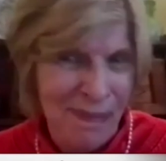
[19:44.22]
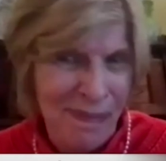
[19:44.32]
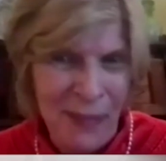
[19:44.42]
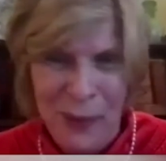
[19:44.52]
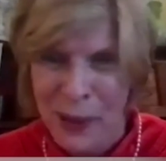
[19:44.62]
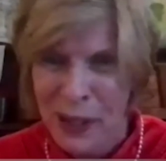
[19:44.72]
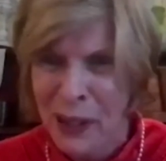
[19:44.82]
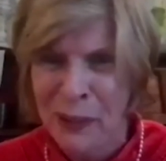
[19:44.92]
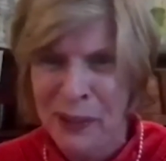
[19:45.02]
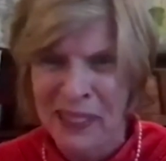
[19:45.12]
Who
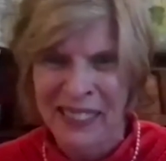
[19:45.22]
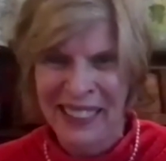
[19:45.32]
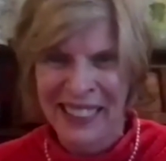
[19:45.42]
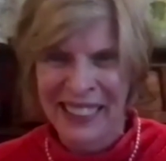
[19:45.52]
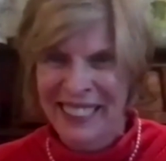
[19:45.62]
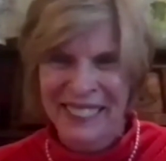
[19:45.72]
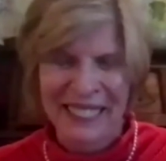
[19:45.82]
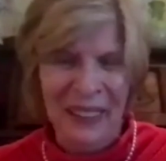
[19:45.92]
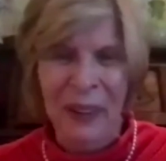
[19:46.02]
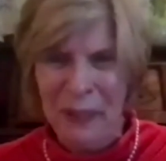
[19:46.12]
knows? Okay.
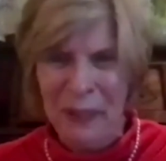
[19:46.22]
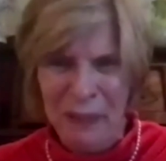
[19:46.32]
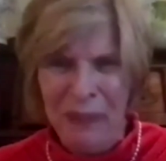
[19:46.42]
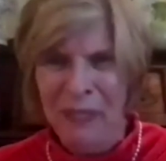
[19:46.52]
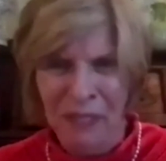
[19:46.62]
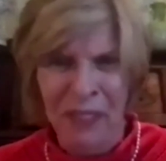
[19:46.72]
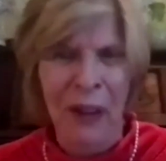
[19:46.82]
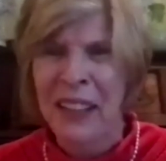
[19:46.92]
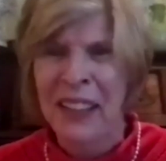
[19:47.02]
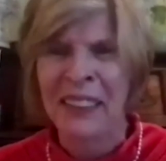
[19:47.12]
So
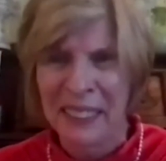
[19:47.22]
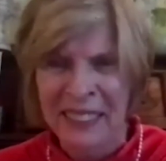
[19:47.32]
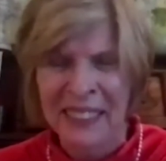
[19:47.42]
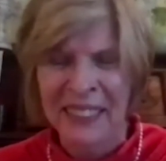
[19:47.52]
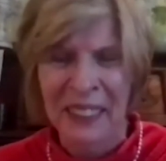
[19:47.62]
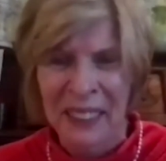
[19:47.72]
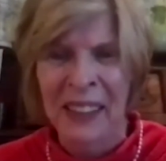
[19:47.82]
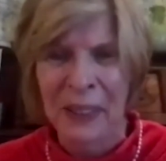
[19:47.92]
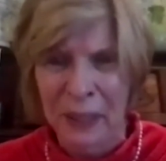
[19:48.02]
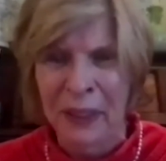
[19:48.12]
very unsung
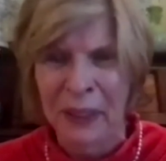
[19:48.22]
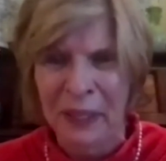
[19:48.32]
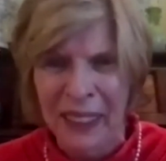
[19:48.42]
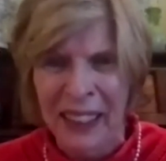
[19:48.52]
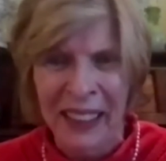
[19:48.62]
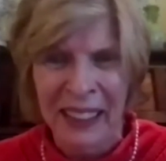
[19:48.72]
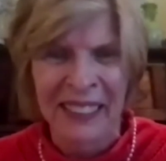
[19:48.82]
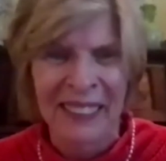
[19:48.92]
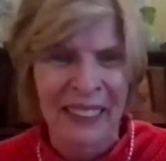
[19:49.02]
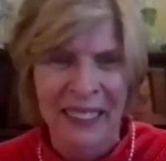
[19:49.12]
hero. And
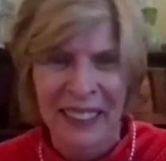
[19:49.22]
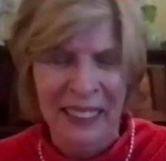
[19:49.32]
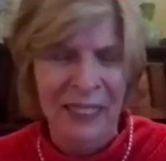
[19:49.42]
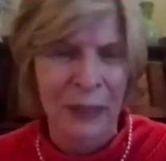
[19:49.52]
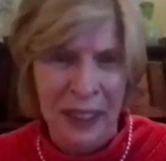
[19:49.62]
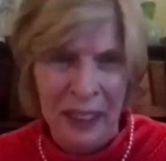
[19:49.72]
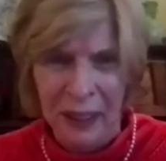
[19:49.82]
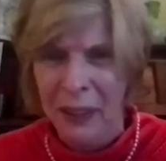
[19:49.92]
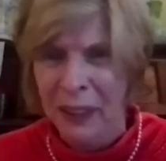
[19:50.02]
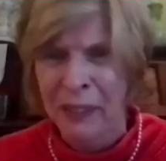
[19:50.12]
it took
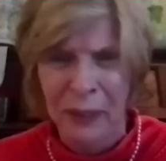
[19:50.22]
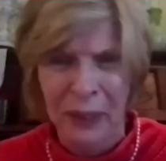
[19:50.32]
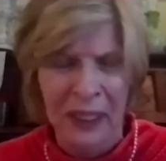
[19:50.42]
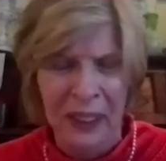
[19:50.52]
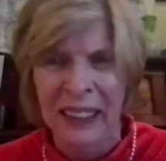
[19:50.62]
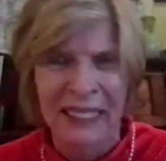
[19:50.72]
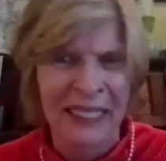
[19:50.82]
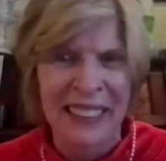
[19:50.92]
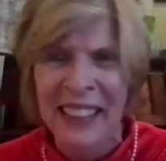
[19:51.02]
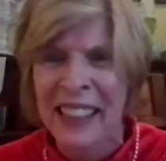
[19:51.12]
Erik really
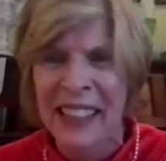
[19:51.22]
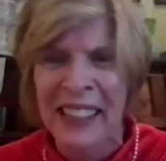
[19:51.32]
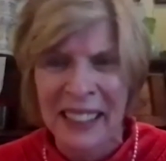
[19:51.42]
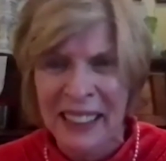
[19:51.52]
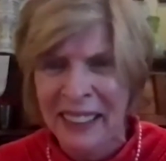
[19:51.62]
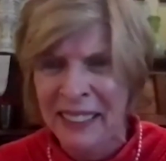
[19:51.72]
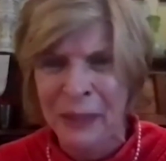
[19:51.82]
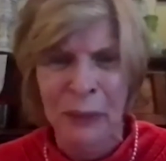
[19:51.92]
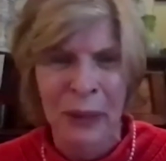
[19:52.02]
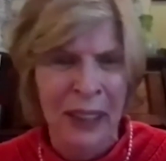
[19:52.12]
digging into
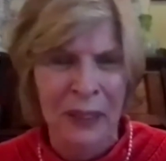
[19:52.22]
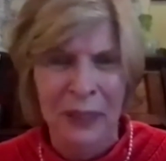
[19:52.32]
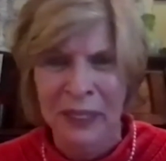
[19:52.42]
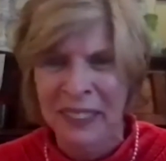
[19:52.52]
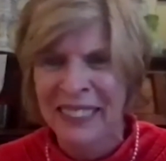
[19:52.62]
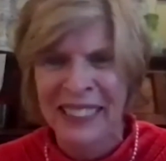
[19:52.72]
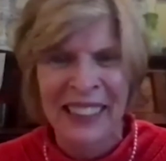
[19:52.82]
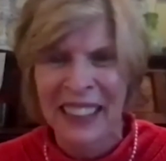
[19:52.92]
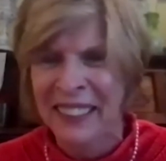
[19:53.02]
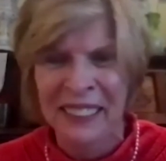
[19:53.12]
records to
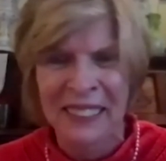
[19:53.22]
get these